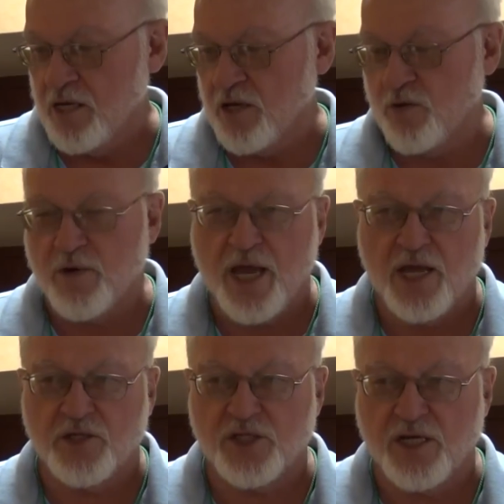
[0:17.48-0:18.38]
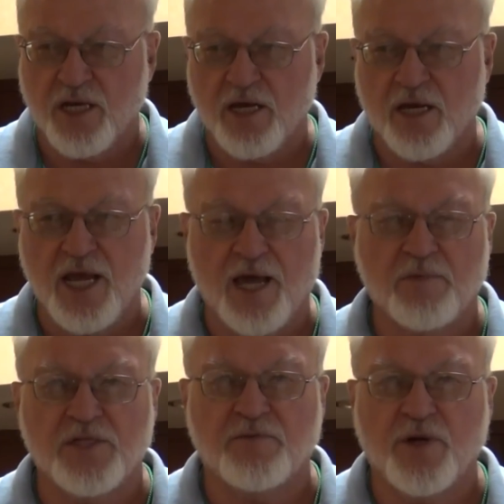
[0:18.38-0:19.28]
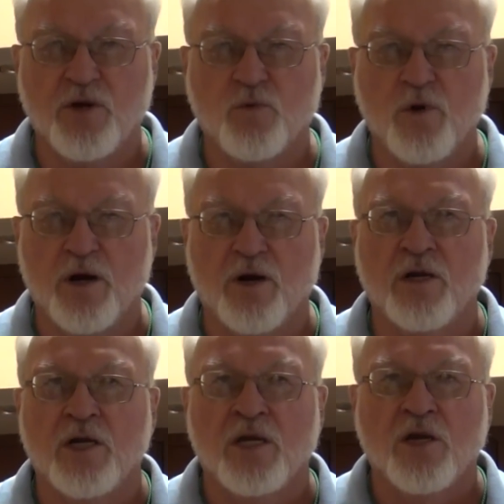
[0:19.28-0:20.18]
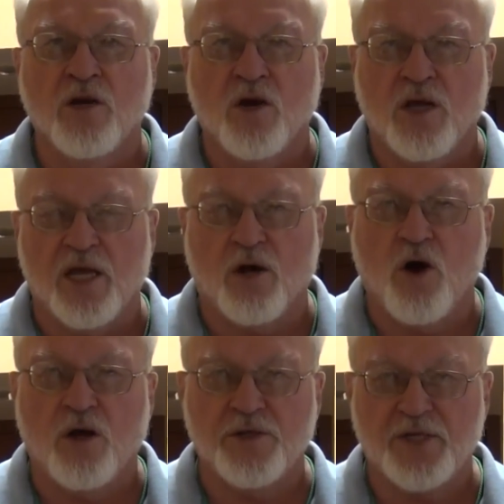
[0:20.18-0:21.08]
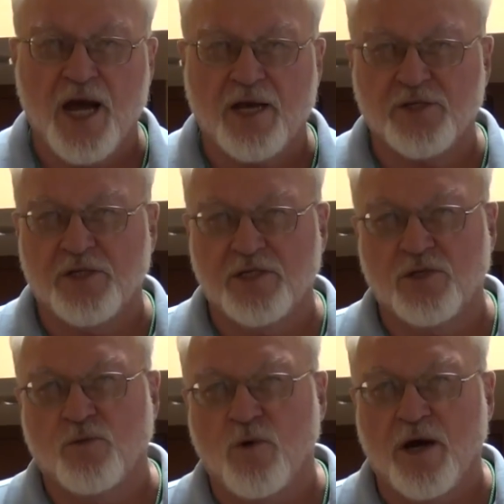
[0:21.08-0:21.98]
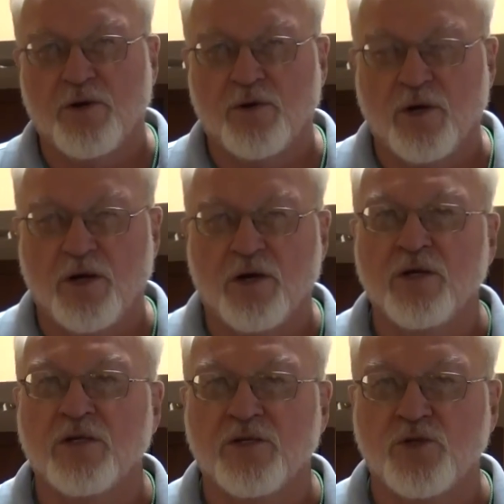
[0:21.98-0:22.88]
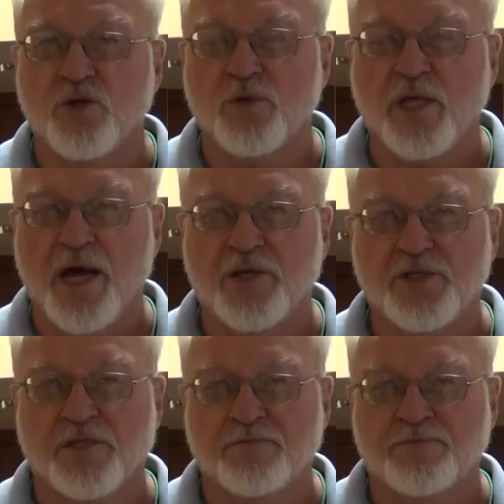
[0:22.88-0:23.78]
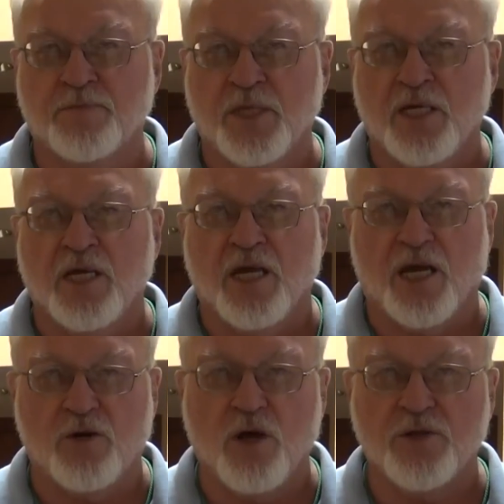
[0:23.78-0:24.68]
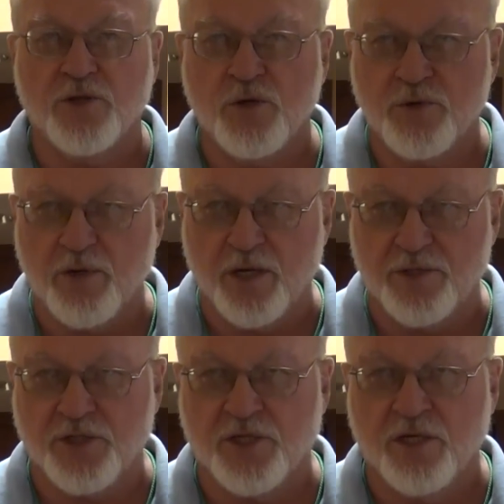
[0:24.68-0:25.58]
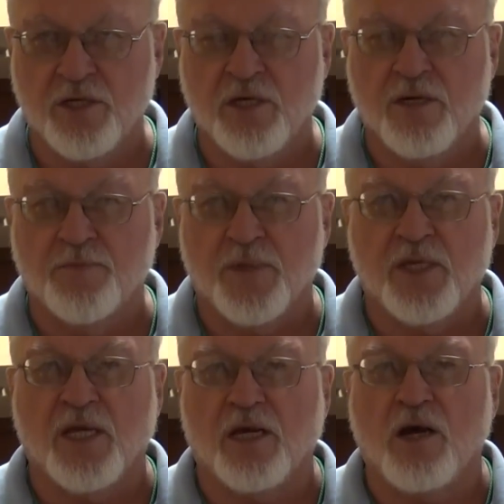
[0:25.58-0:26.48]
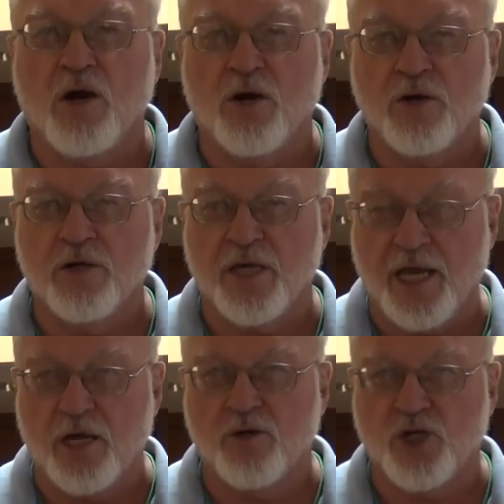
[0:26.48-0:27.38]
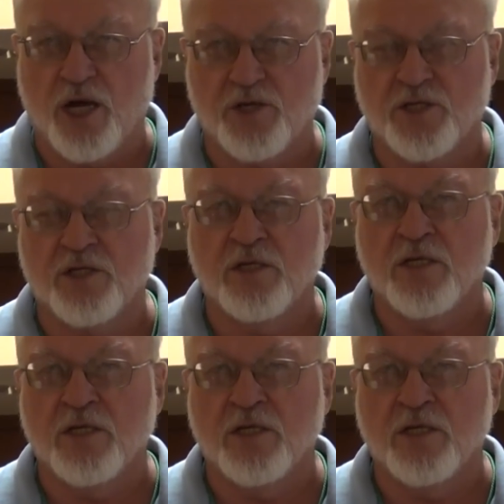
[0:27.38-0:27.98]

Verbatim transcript: creates an atmosphere where all the toxins in the water are neutralized and all the nutrients are energized.